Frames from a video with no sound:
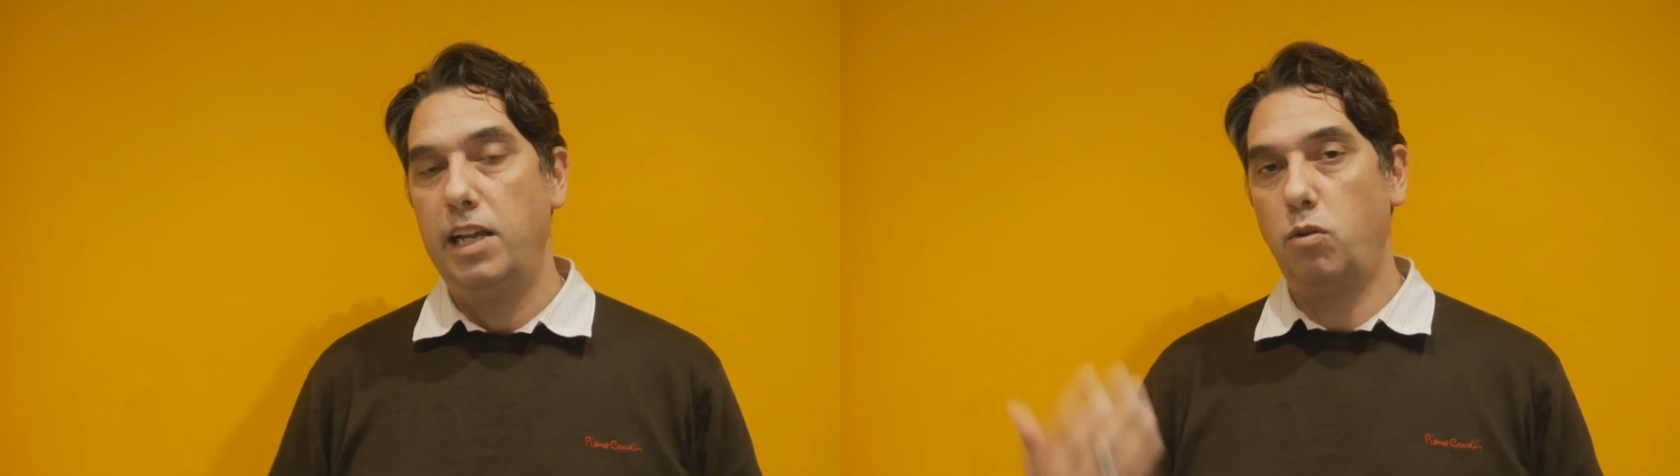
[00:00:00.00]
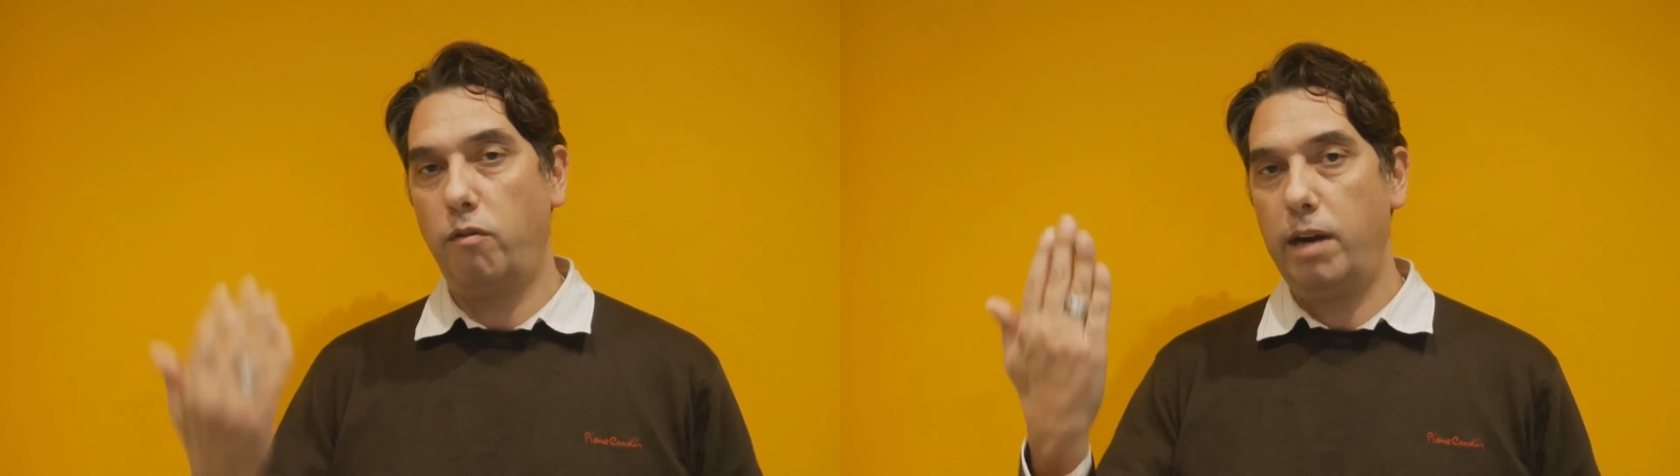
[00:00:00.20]

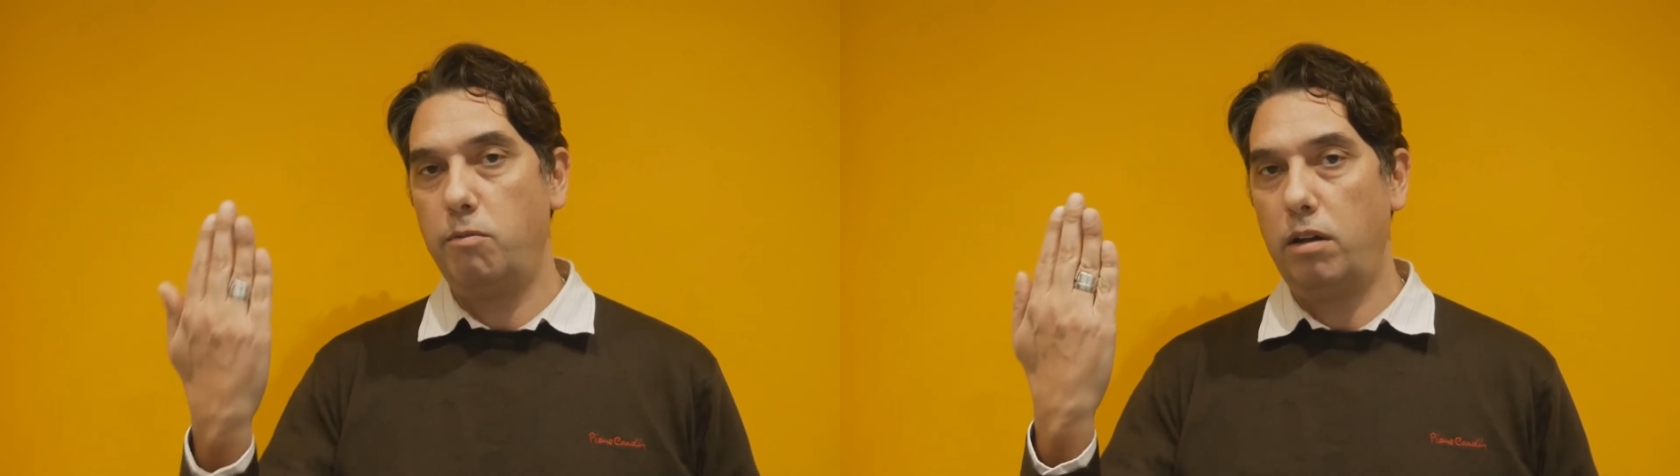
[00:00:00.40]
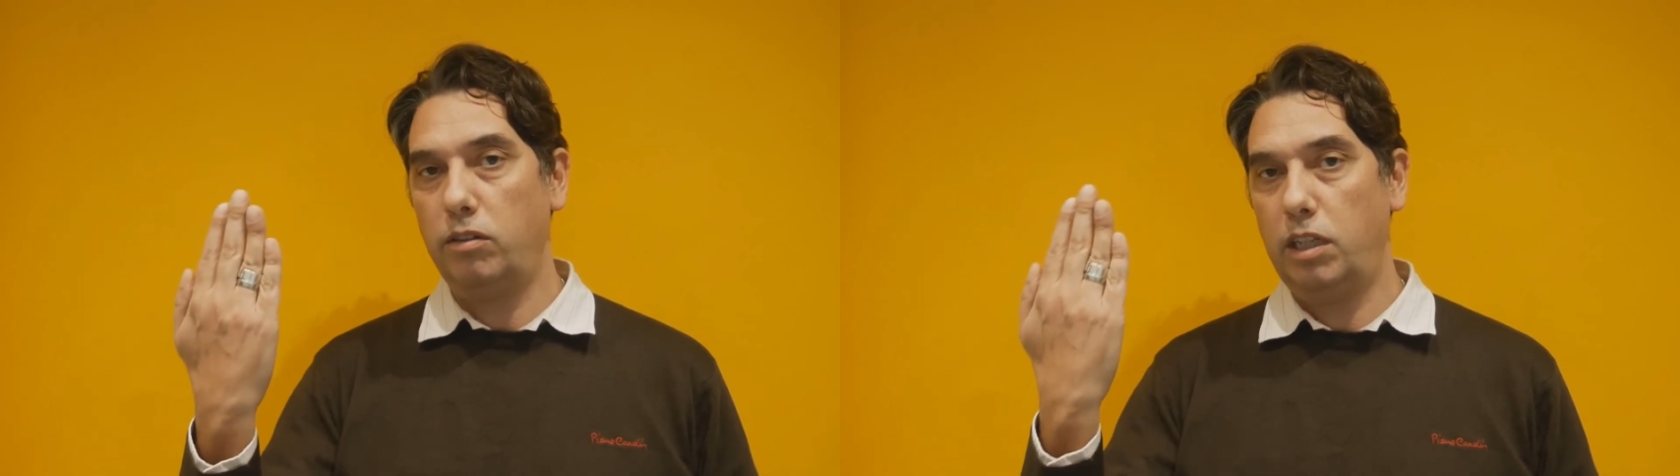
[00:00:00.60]
It's all
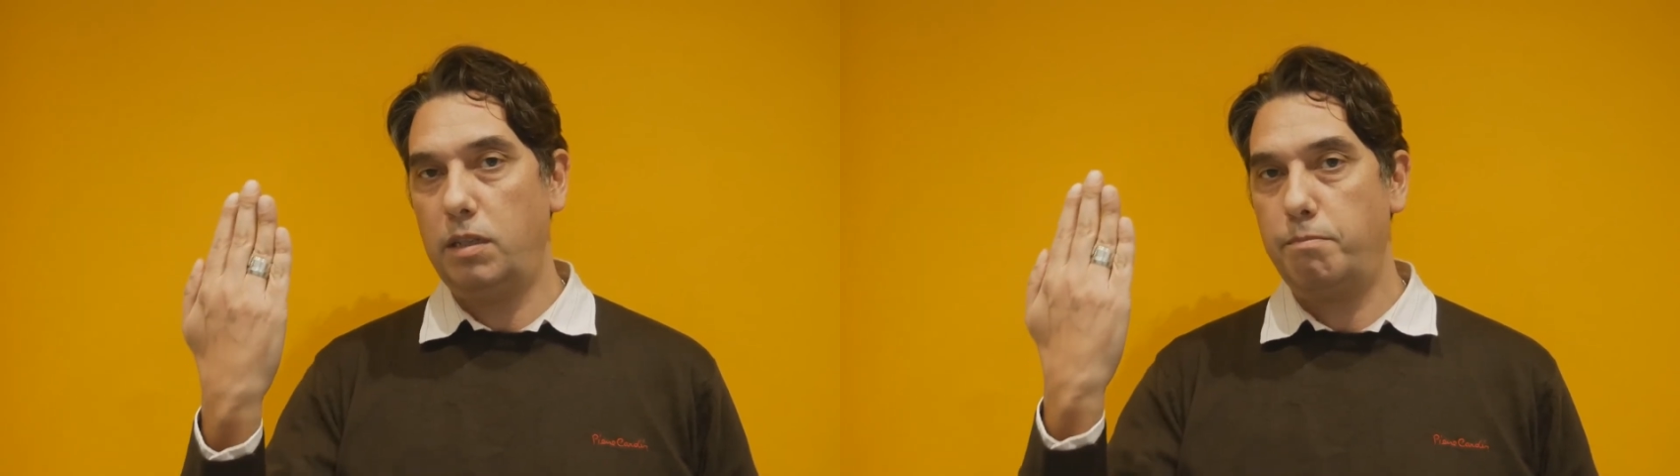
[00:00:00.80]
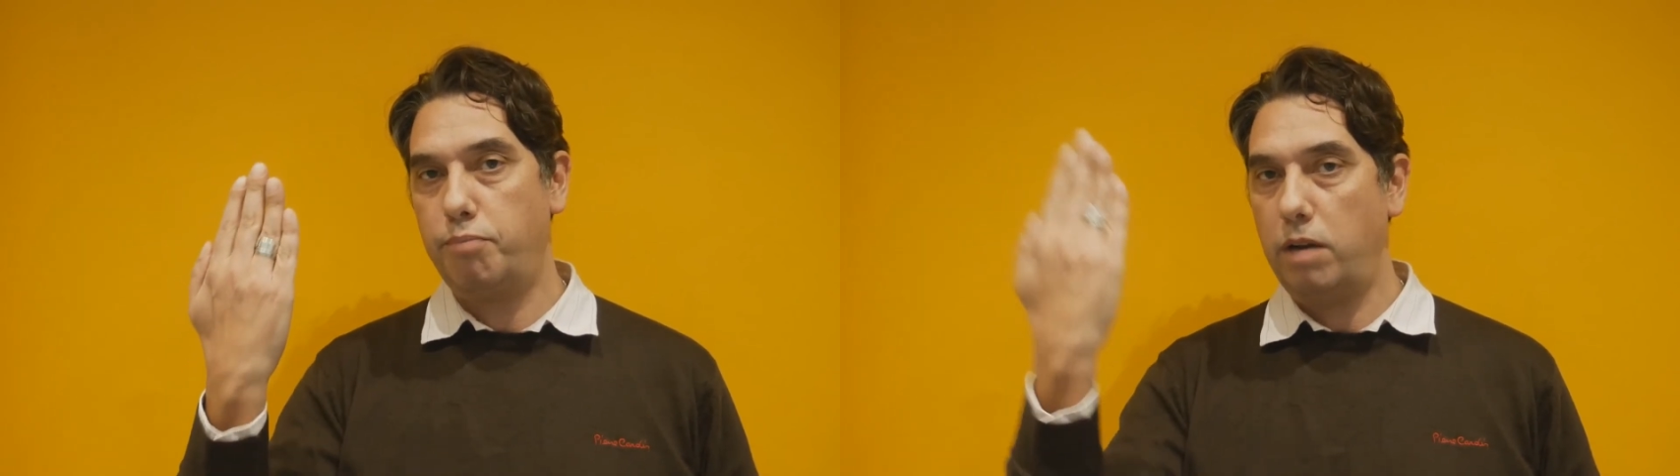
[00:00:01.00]
very well
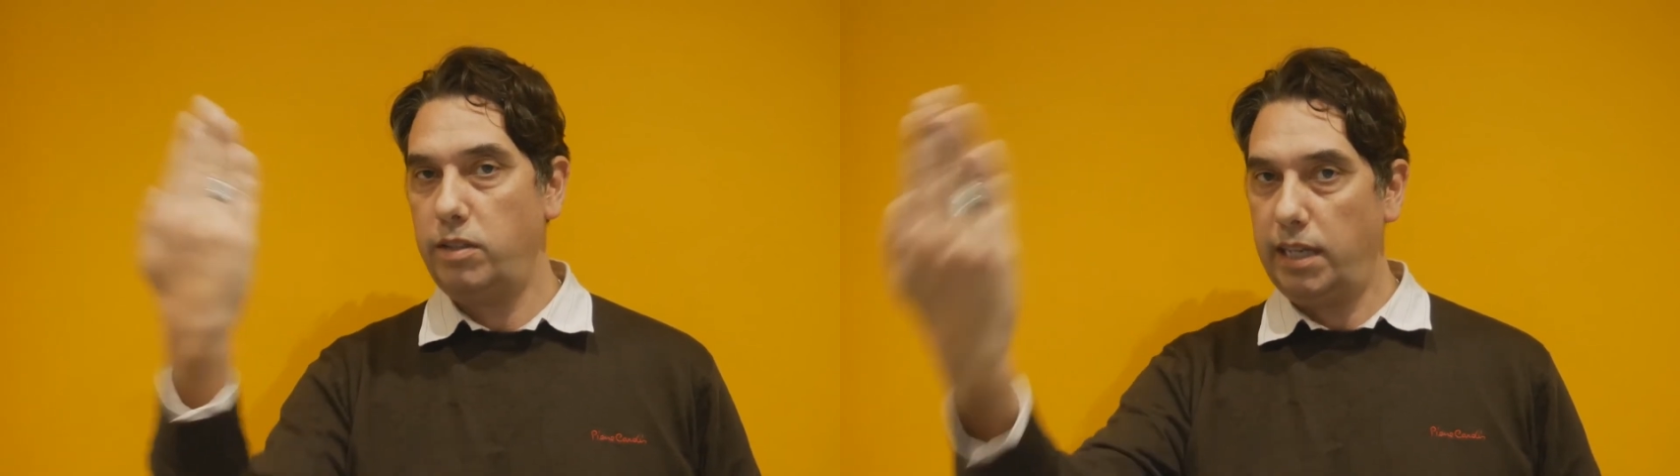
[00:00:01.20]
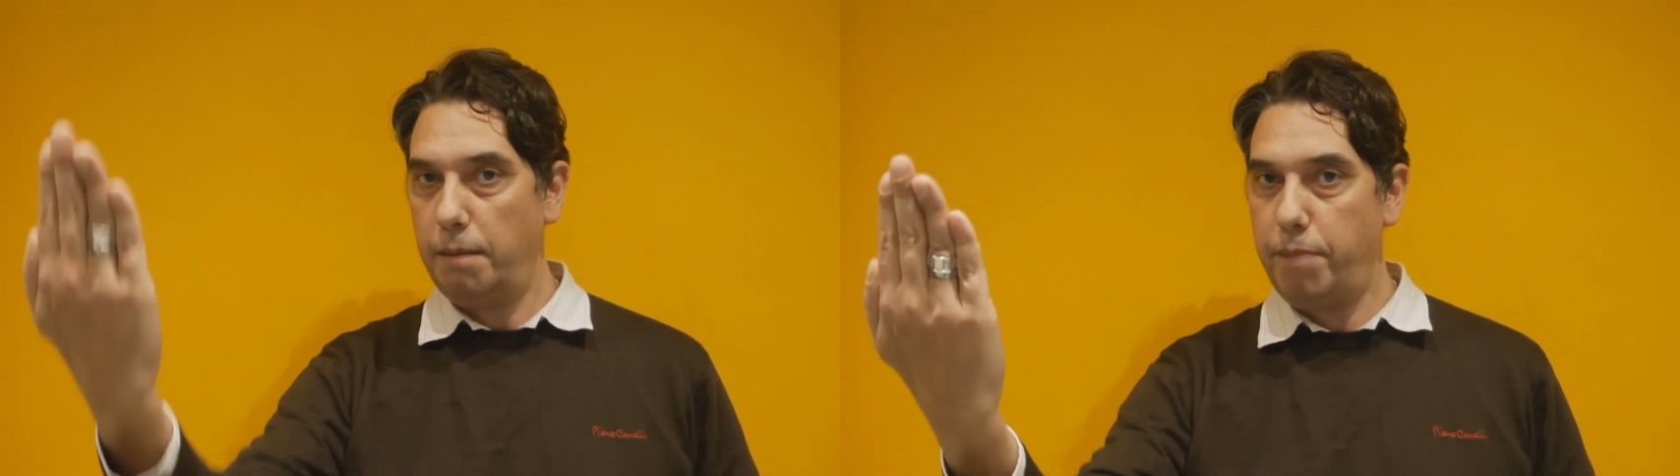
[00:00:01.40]
just
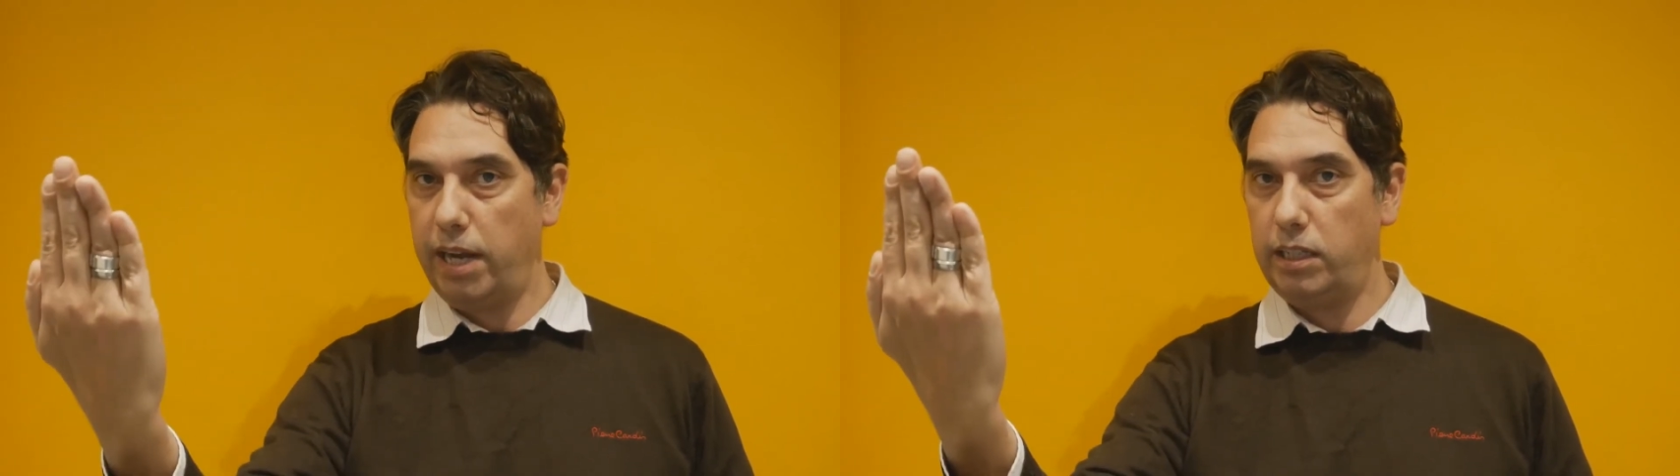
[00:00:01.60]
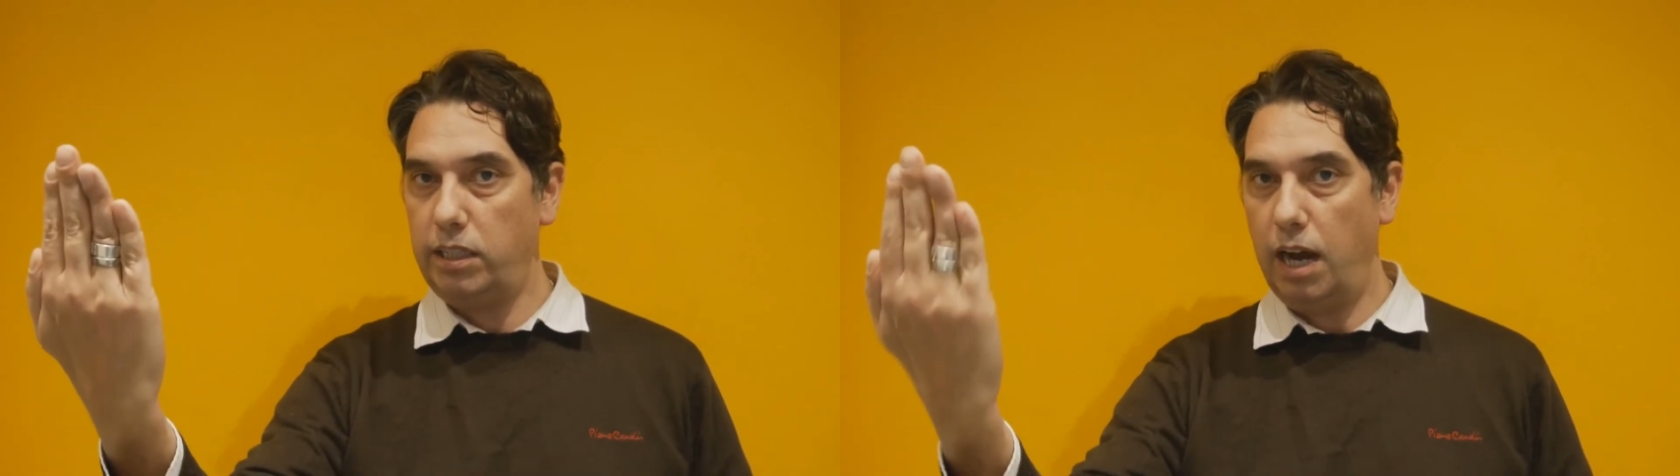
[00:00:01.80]
posting a
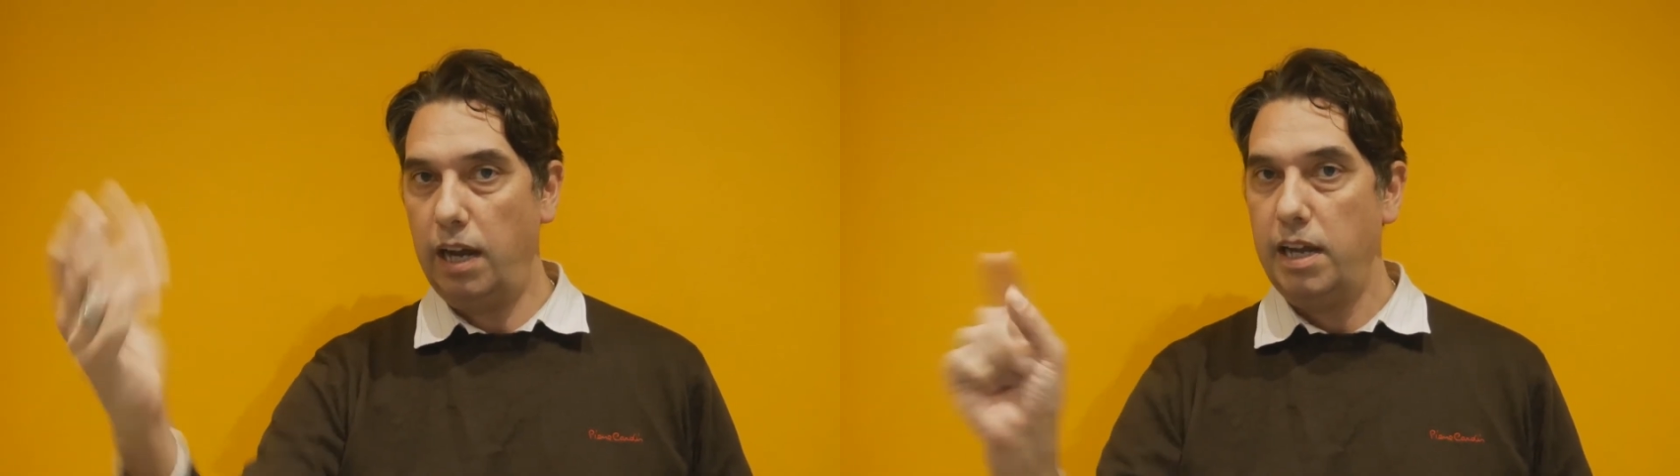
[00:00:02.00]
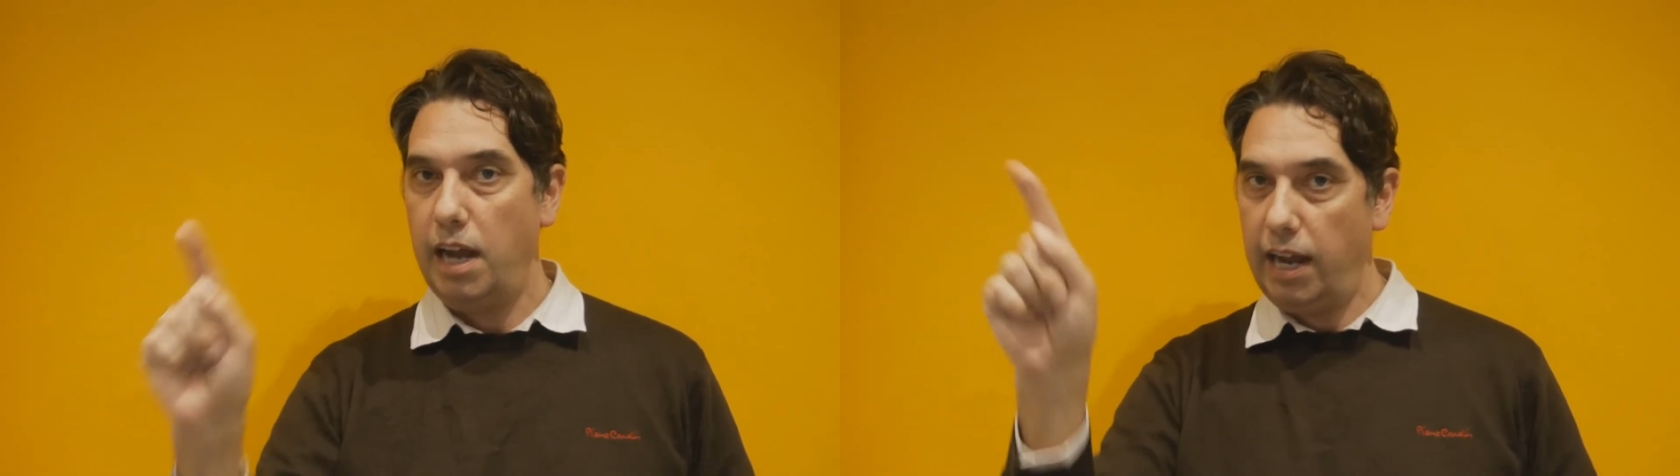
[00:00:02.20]
picture